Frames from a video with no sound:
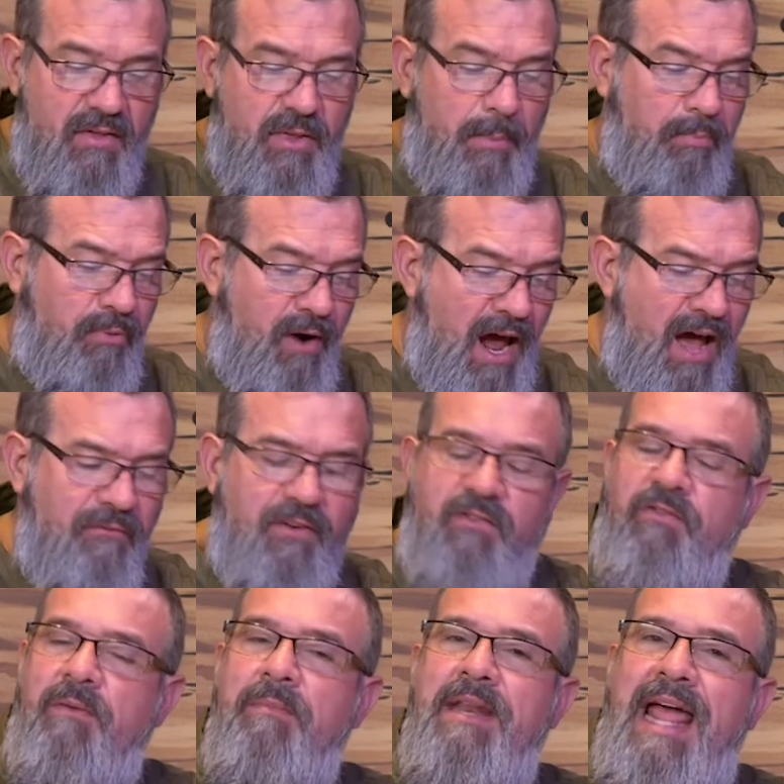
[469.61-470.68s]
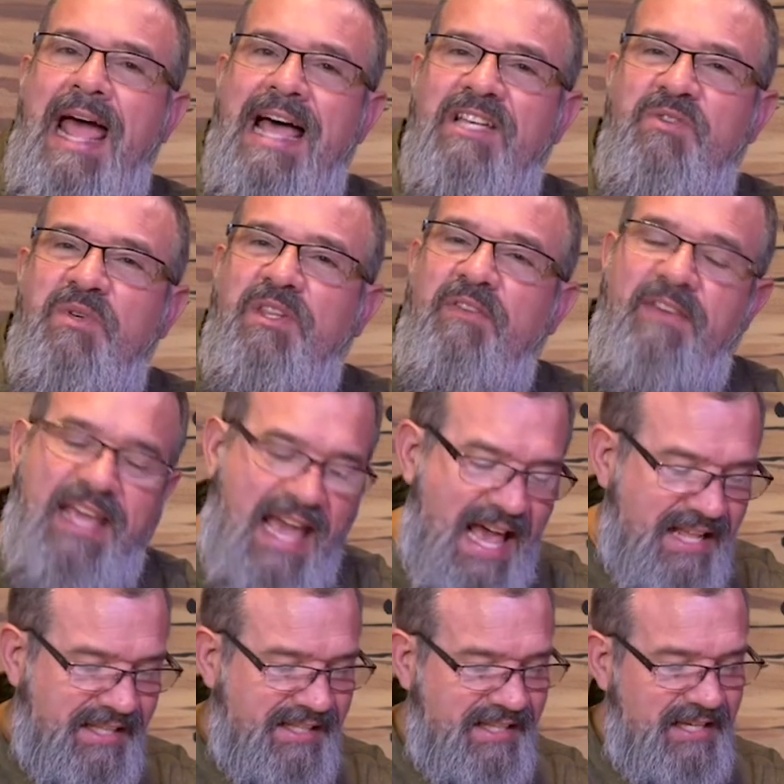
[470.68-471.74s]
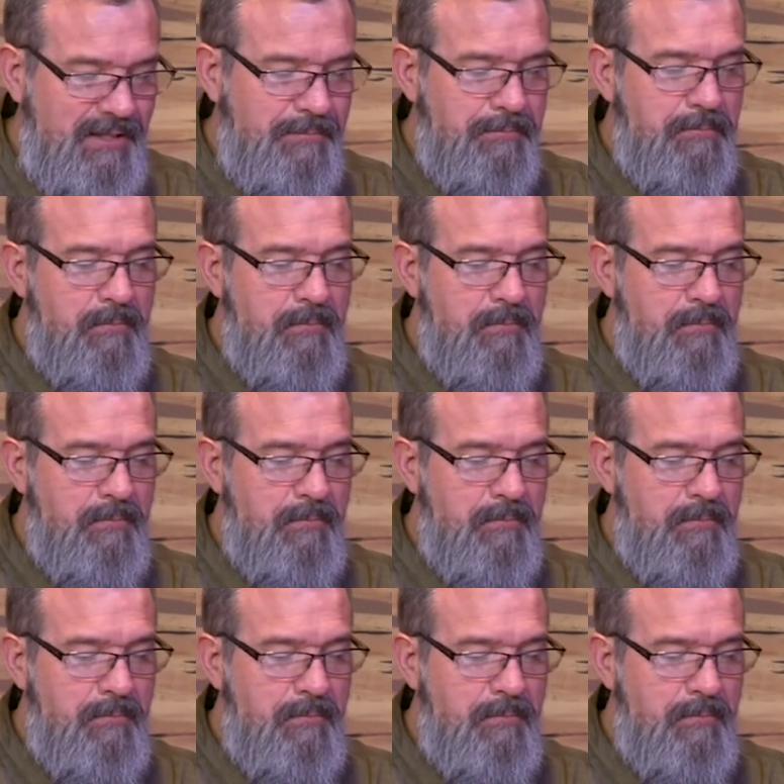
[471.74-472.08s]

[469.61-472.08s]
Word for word: the prophet from Nazareth of Galilee.